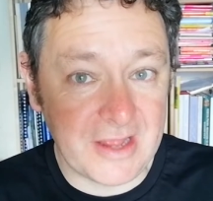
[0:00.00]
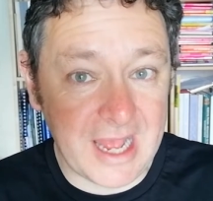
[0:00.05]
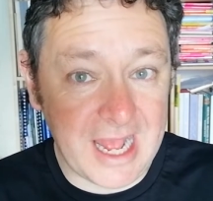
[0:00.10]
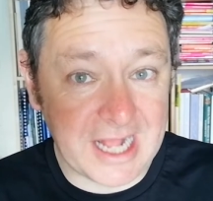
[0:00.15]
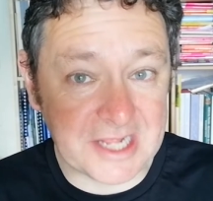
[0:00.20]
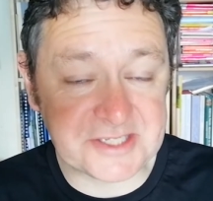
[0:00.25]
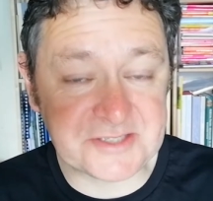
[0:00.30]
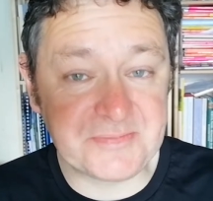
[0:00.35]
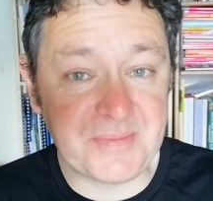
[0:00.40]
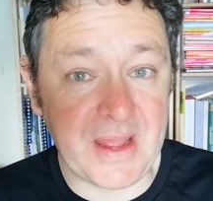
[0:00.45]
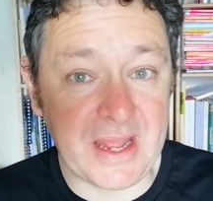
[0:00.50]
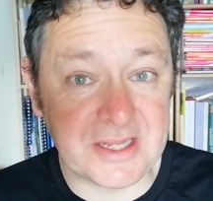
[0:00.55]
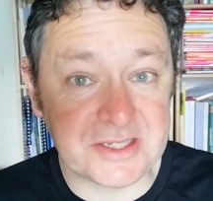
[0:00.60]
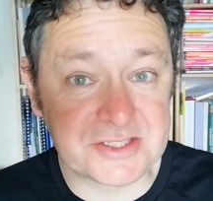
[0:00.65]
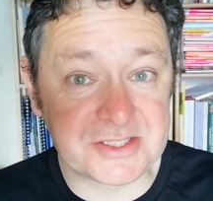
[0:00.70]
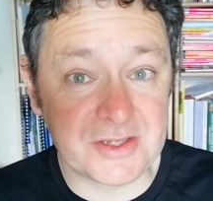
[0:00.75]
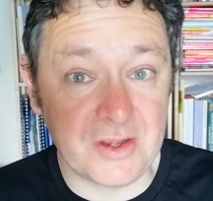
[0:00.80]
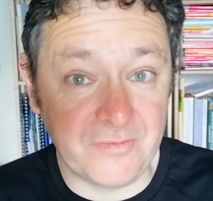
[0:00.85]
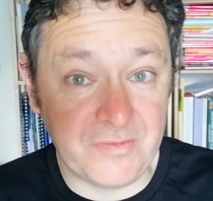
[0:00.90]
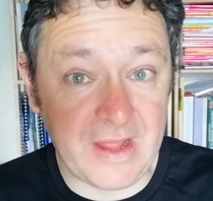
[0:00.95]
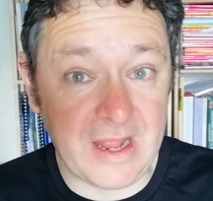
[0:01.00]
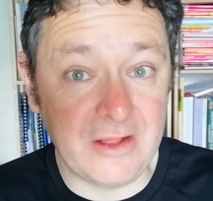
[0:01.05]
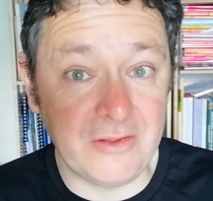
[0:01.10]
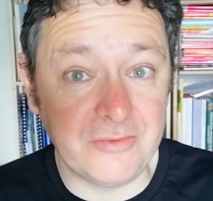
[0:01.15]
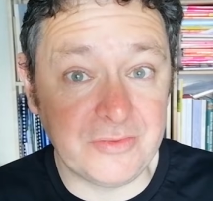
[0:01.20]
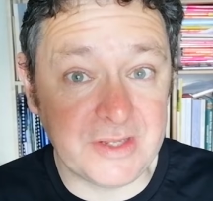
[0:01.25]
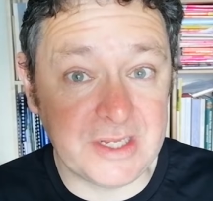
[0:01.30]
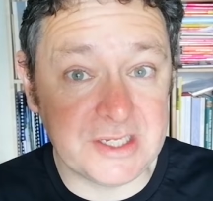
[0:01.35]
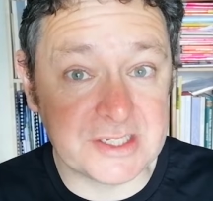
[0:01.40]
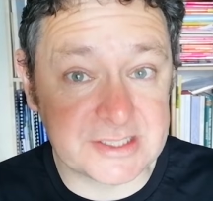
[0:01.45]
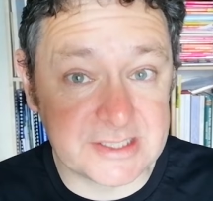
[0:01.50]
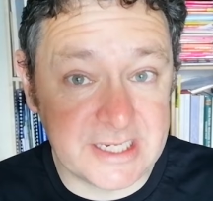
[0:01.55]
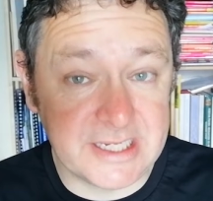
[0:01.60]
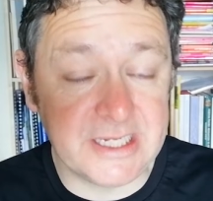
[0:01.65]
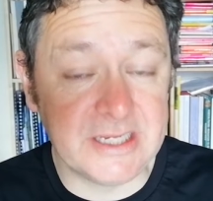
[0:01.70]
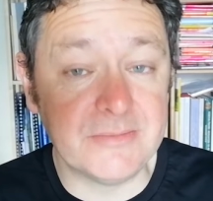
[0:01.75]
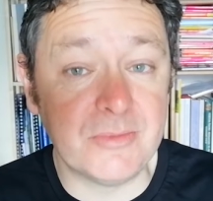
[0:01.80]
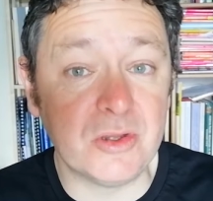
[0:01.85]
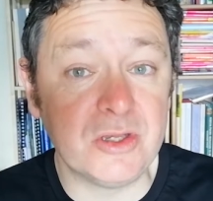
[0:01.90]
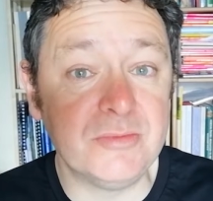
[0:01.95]
aspects of how these
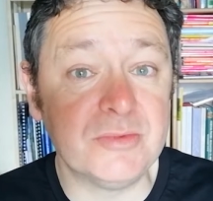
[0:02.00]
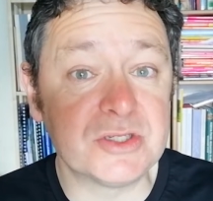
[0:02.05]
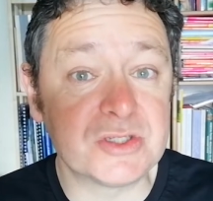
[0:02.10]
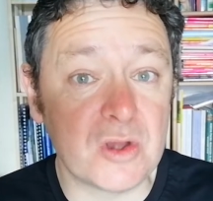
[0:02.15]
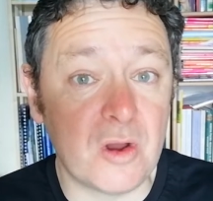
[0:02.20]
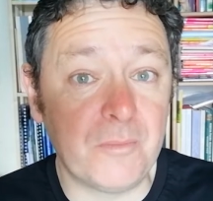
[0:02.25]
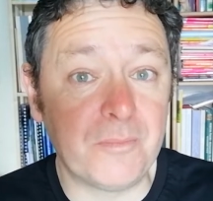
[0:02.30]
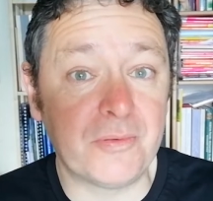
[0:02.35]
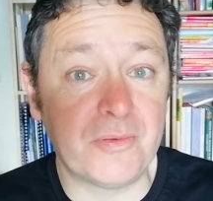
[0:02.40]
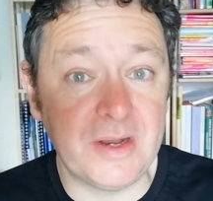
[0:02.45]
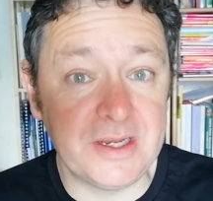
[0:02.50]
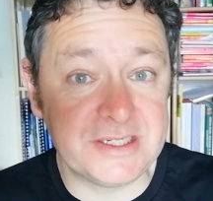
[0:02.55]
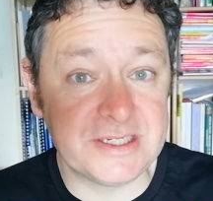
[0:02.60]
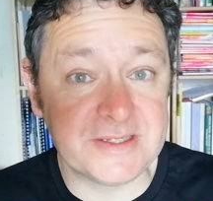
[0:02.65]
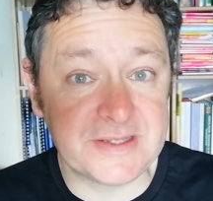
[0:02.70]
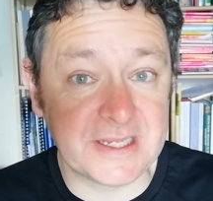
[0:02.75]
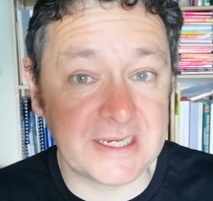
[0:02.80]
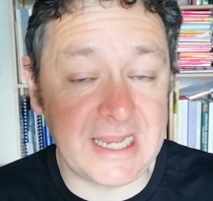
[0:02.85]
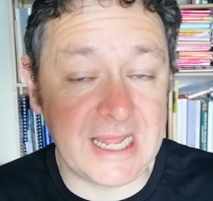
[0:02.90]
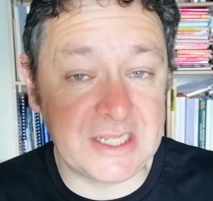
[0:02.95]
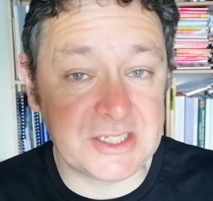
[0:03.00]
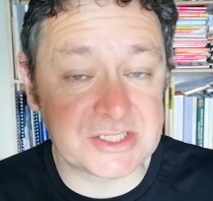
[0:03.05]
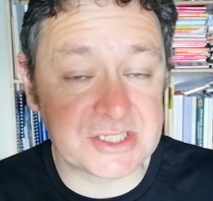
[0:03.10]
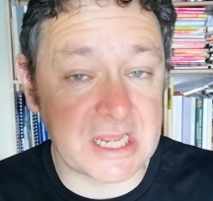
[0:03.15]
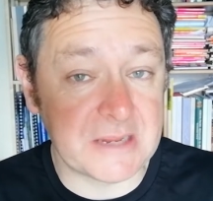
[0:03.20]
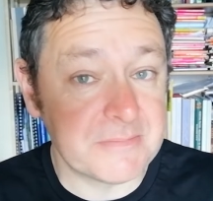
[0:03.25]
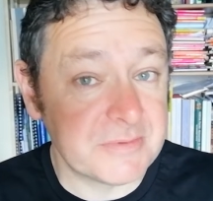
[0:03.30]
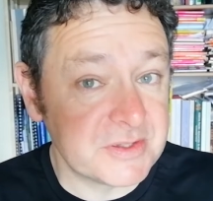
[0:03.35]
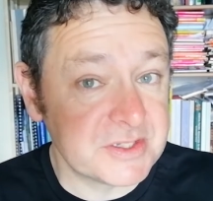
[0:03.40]
linear monuments operated in the landscape.